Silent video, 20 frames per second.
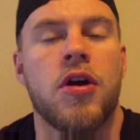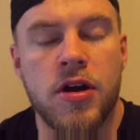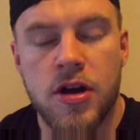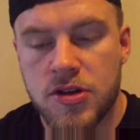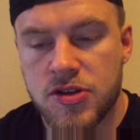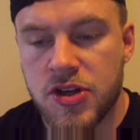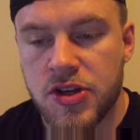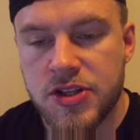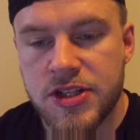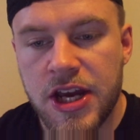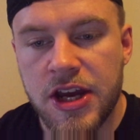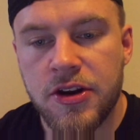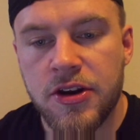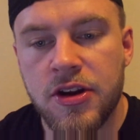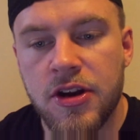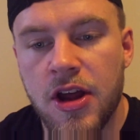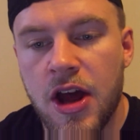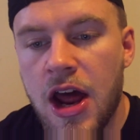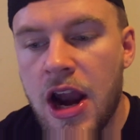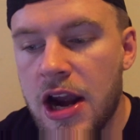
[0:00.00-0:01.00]
guys, so it's
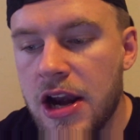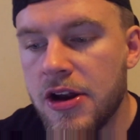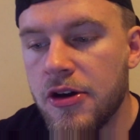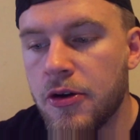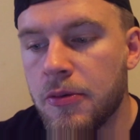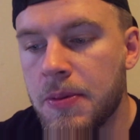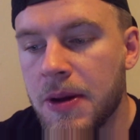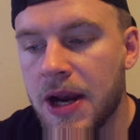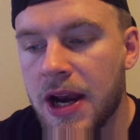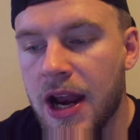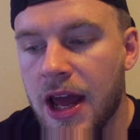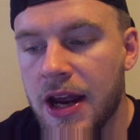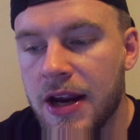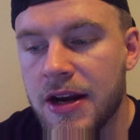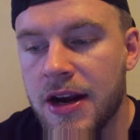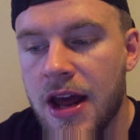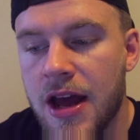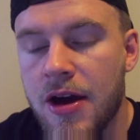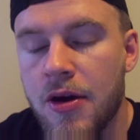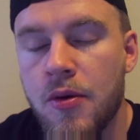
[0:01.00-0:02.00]
getting a little bit
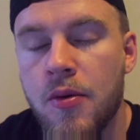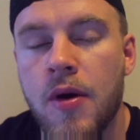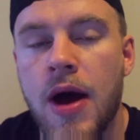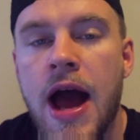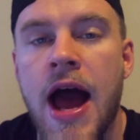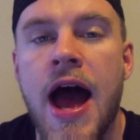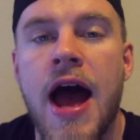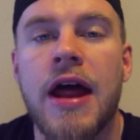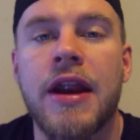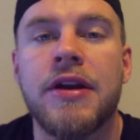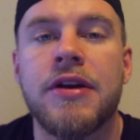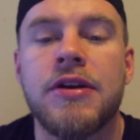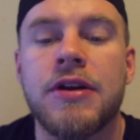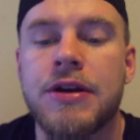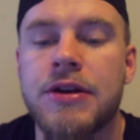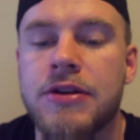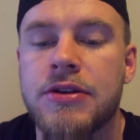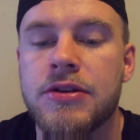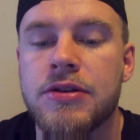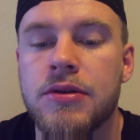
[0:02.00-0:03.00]
late now,
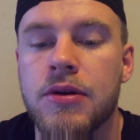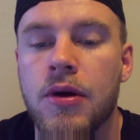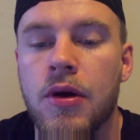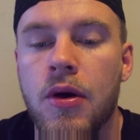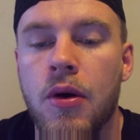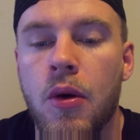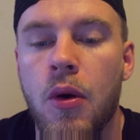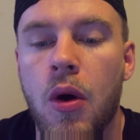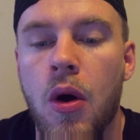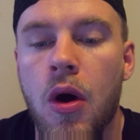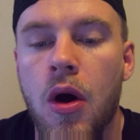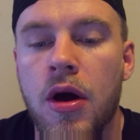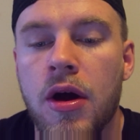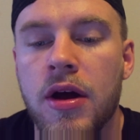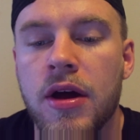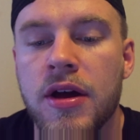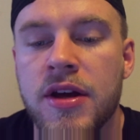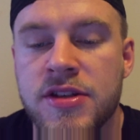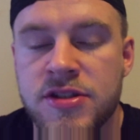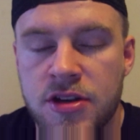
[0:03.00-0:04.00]
and
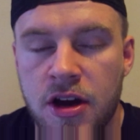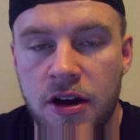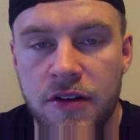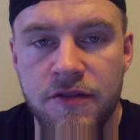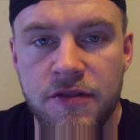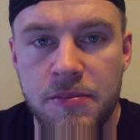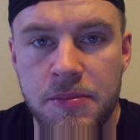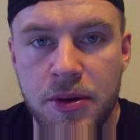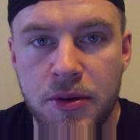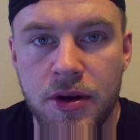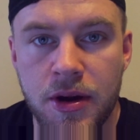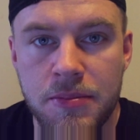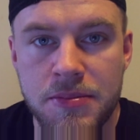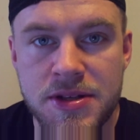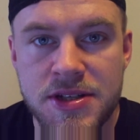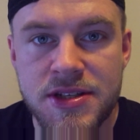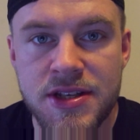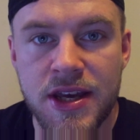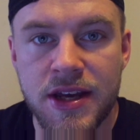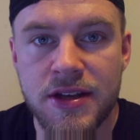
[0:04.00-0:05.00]
it's time for meal number
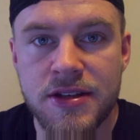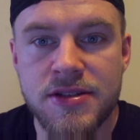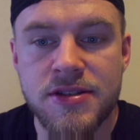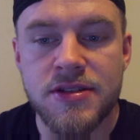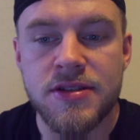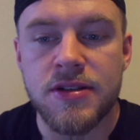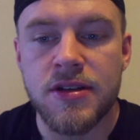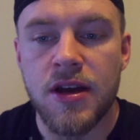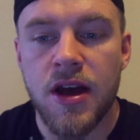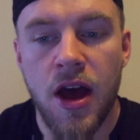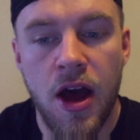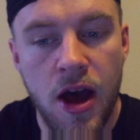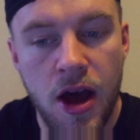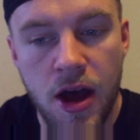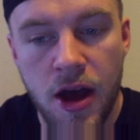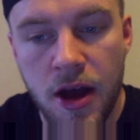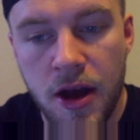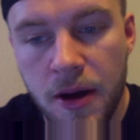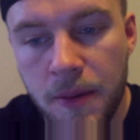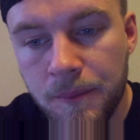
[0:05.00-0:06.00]
6.
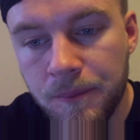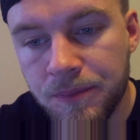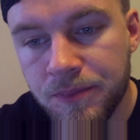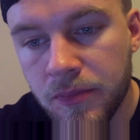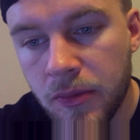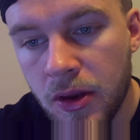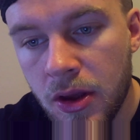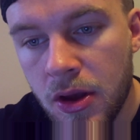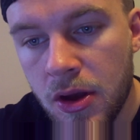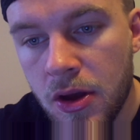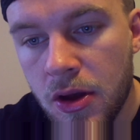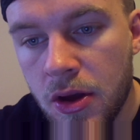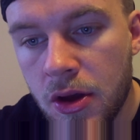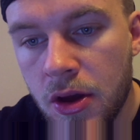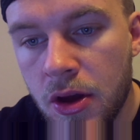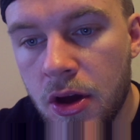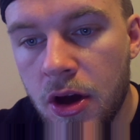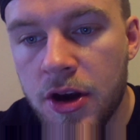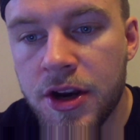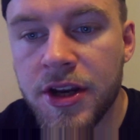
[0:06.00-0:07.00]
I
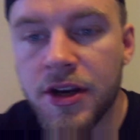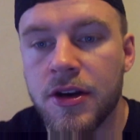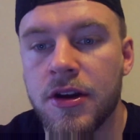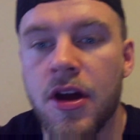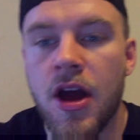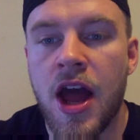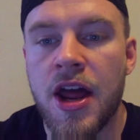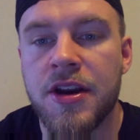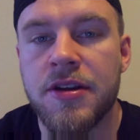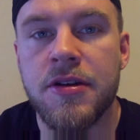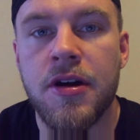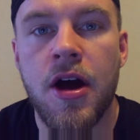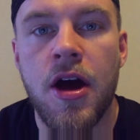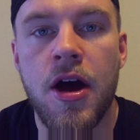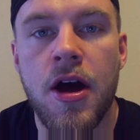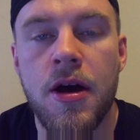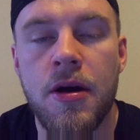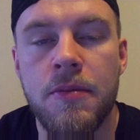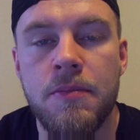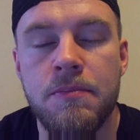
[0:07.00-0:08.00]
didn't add
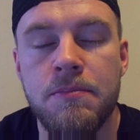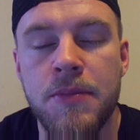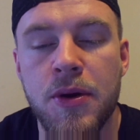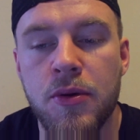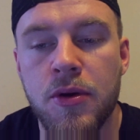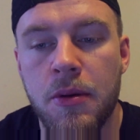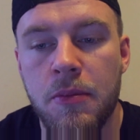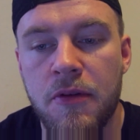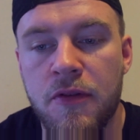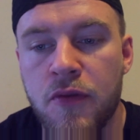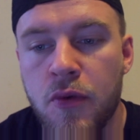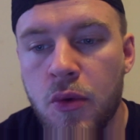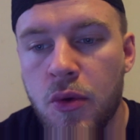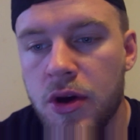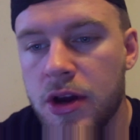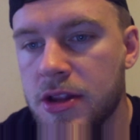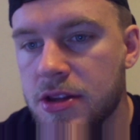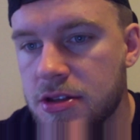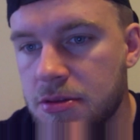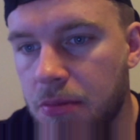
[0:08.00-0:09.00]
meal number
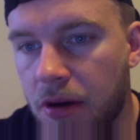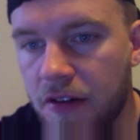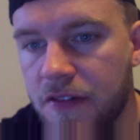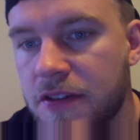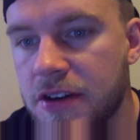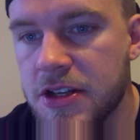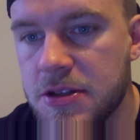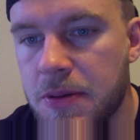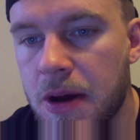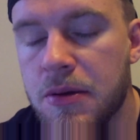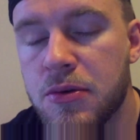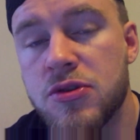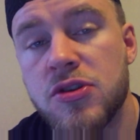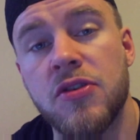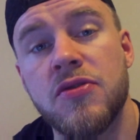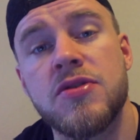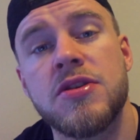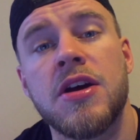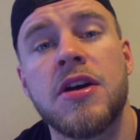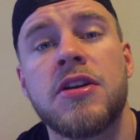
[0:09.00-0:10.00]
4 into MyFitnessPal, because
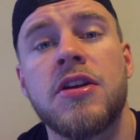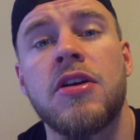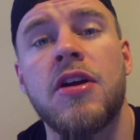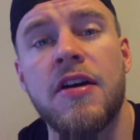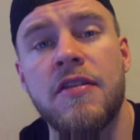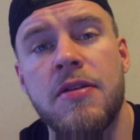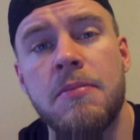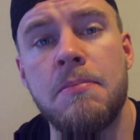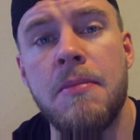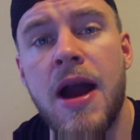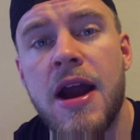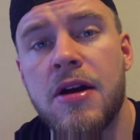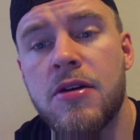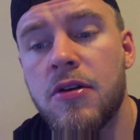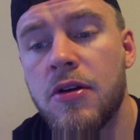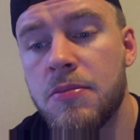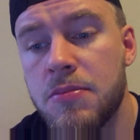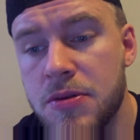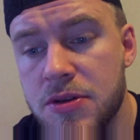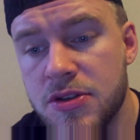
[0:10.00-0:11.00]
obviously I don't have the
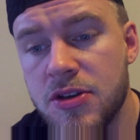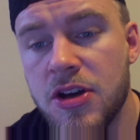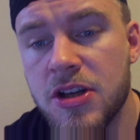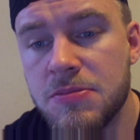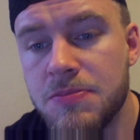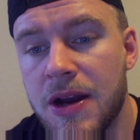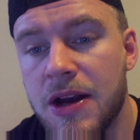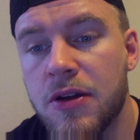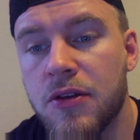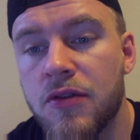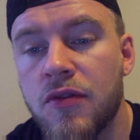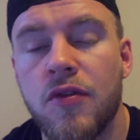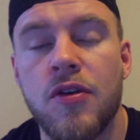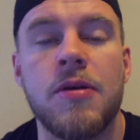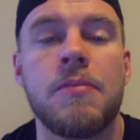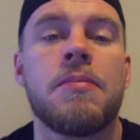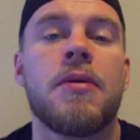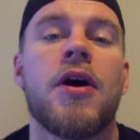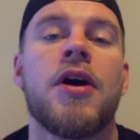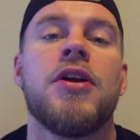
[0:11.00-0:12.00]
precise macros for
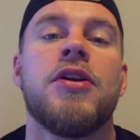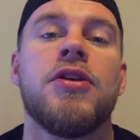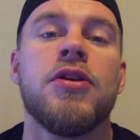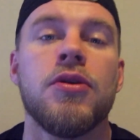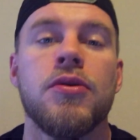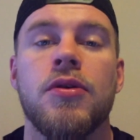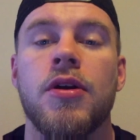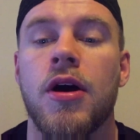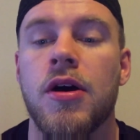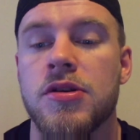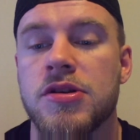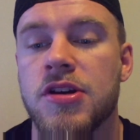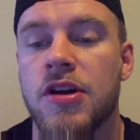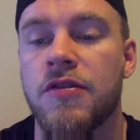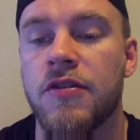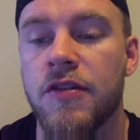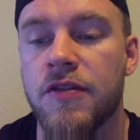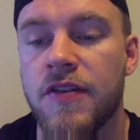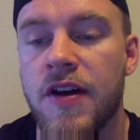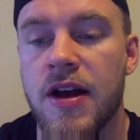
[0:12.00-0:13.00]
it, but I do know it's
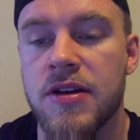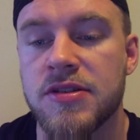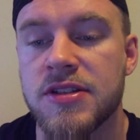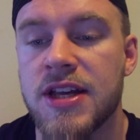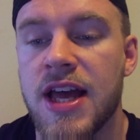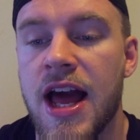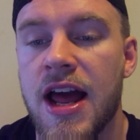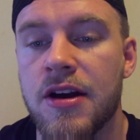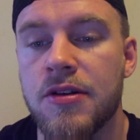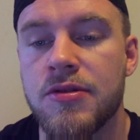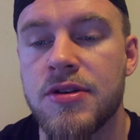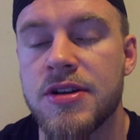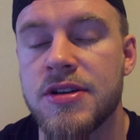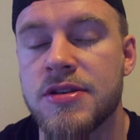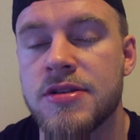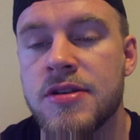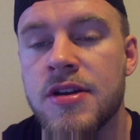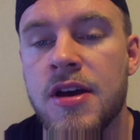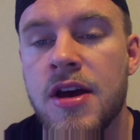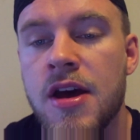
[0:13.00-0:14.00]
over 1,000
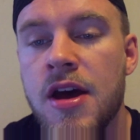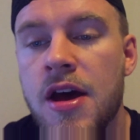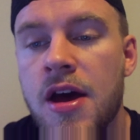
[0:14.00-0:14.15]
calories.